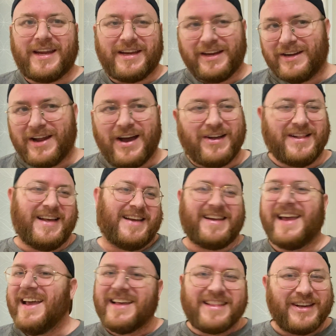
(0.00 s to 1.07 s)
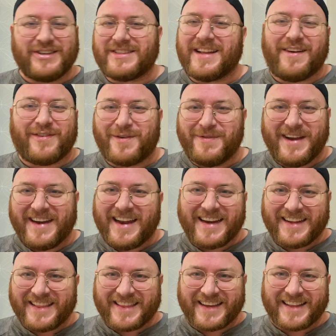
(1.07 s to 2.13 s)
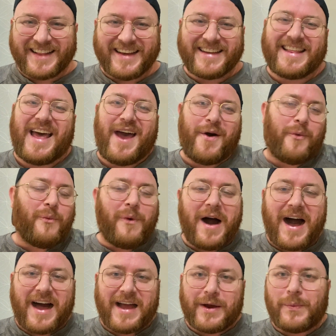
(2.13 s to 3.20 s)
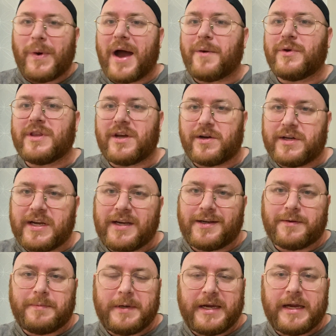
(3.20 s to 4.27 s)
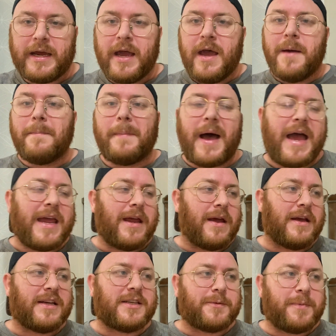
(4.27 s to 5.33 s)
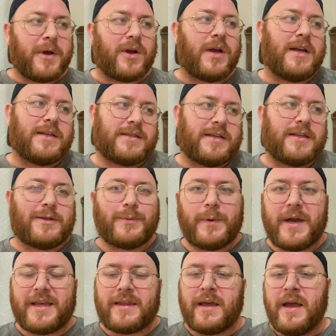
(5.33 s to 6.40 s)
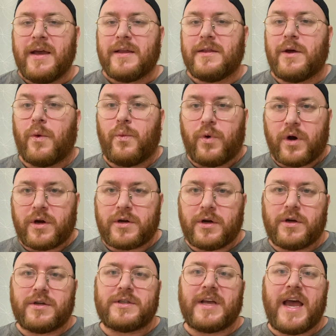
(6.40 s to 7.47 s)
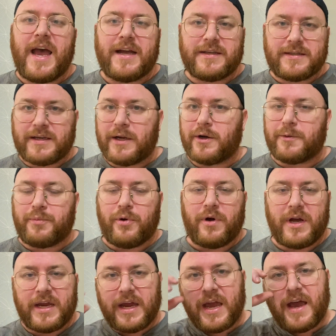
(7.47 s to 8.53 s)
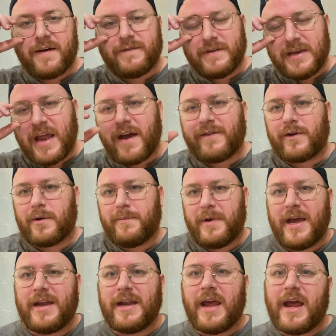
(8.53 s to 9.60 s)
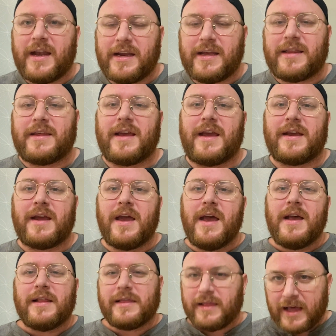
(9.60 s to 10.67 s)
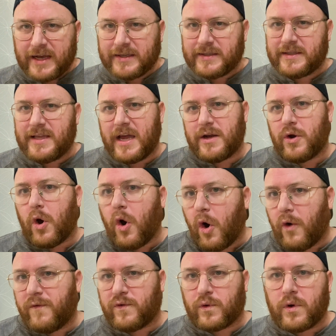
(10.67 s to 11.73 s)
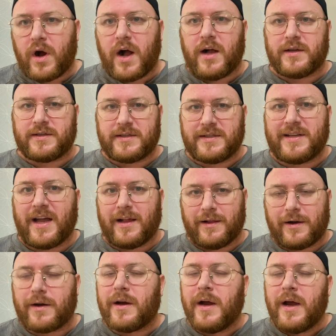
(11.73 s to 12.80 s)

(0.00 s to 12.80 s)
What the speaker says: You know, like, there's never been anything like that. Why? Why would there need to be? My experiences with the workers at Cedar Point have never been anything less than overall stellar.